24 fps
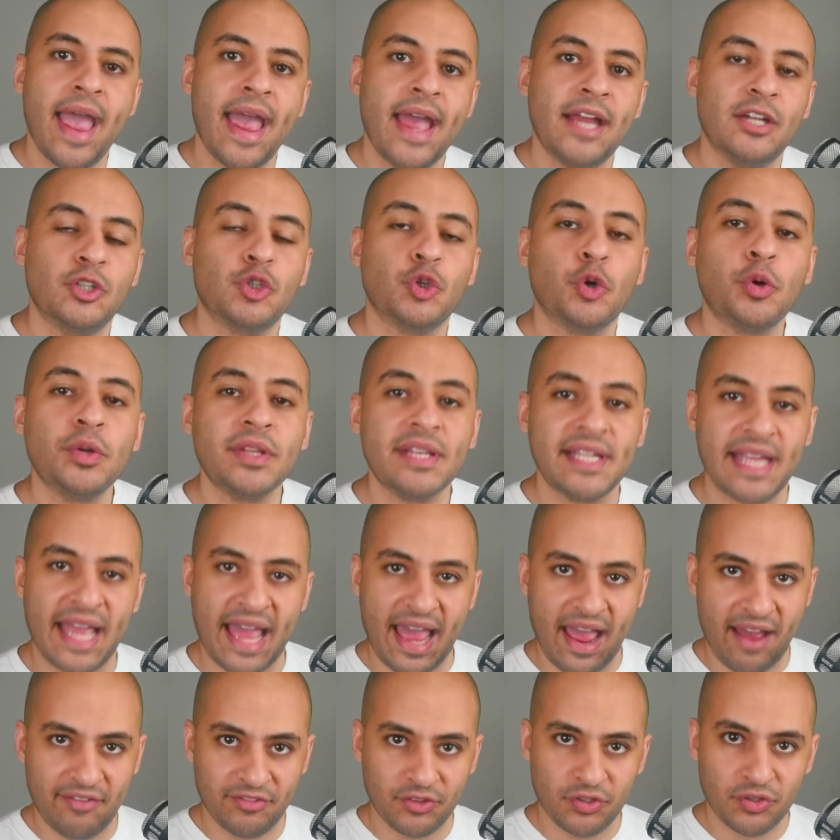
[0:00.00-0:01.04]
And shortly
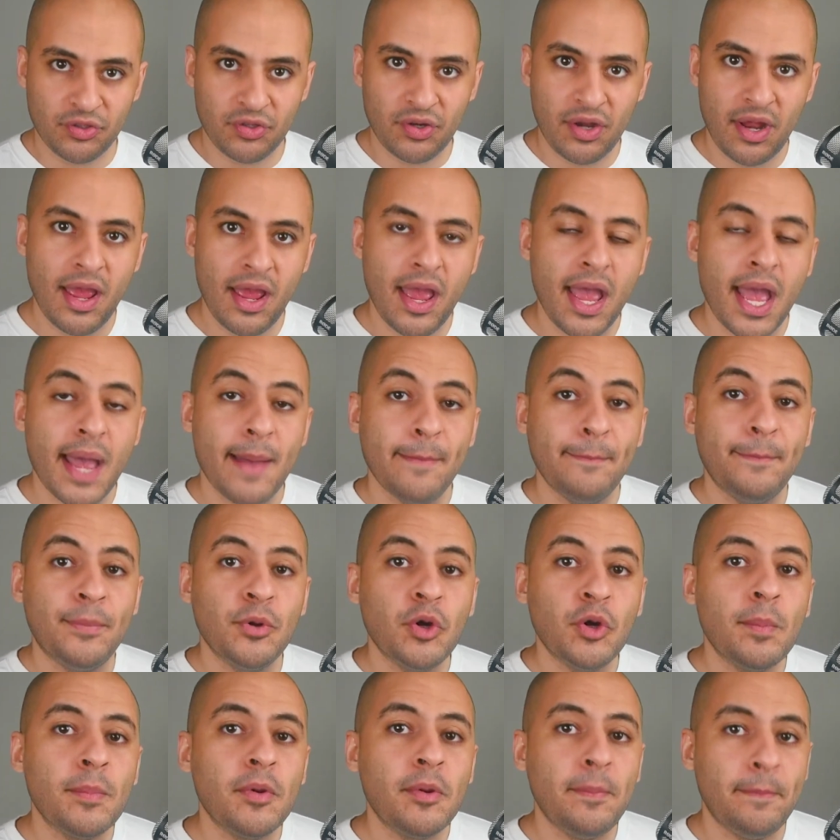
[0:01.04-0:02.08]
after,
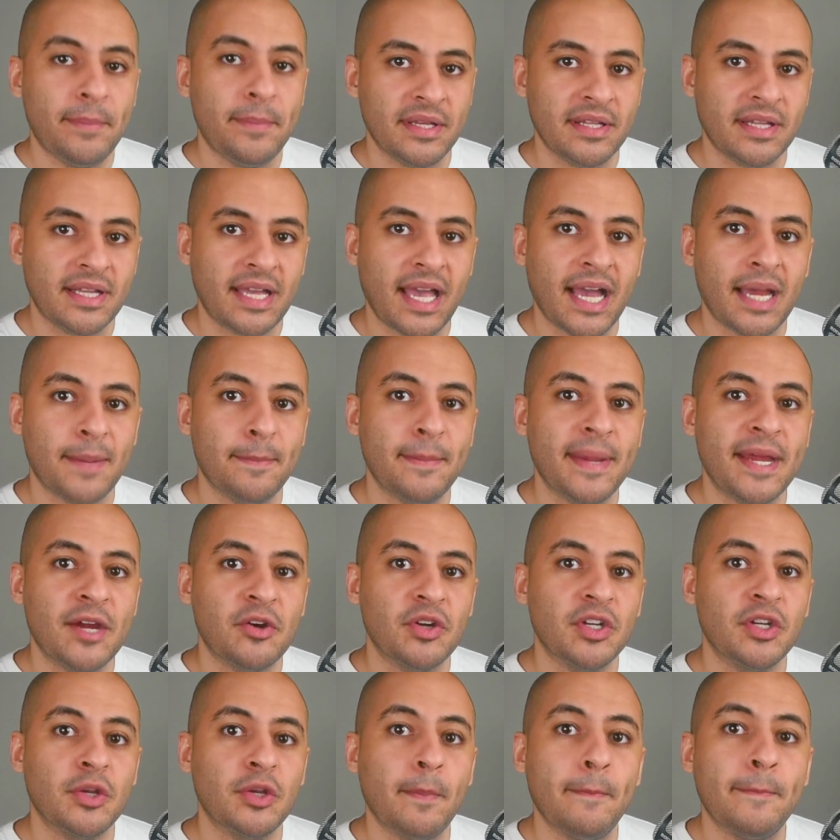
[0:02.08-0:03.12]
Boomer Bill got
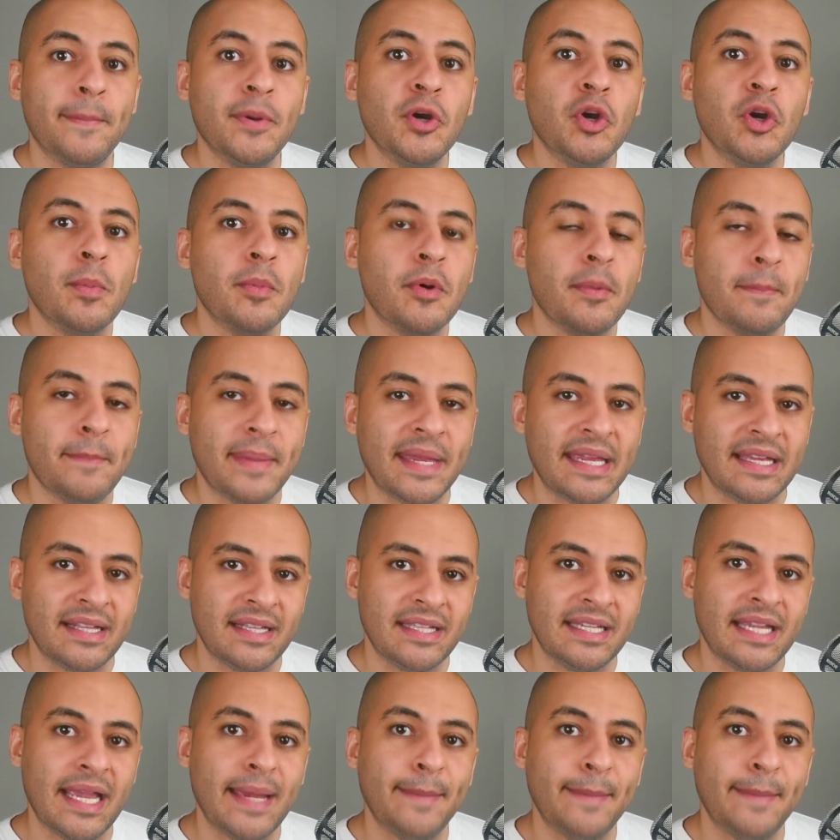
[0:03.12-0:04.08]
married to Boomer Bailey,